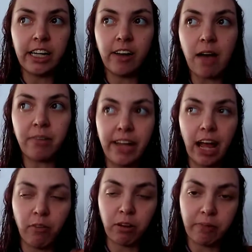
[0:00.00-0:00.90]
and
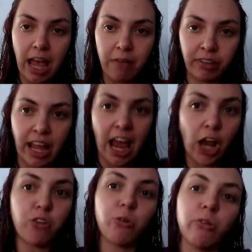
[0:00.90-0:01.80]
I'm gonna be having an
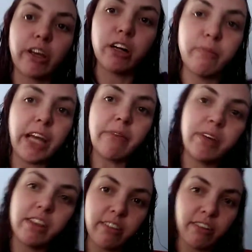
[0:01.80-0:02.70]
actual little
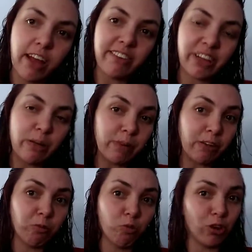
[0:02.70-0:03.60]
baby, so that's gonna
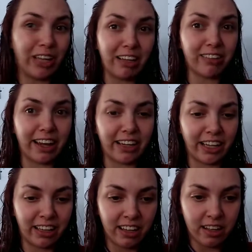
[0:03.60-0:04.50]
be really
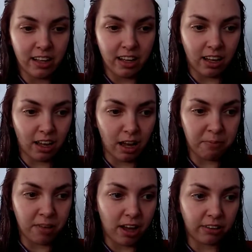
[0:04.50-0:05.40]
exciting.
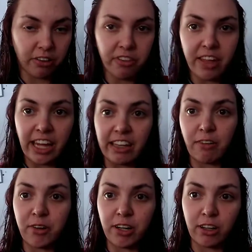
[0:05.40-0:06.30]
Another thing that
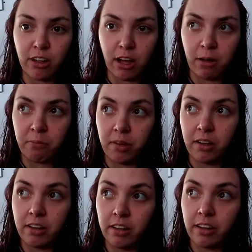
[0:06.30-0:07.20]
I want to
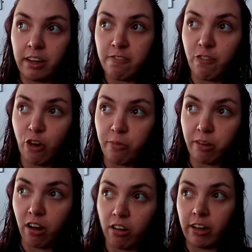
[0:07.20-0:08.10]
inform
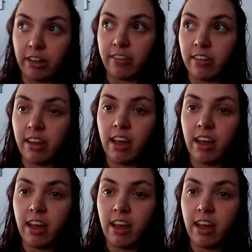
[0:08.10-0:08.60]
y'all is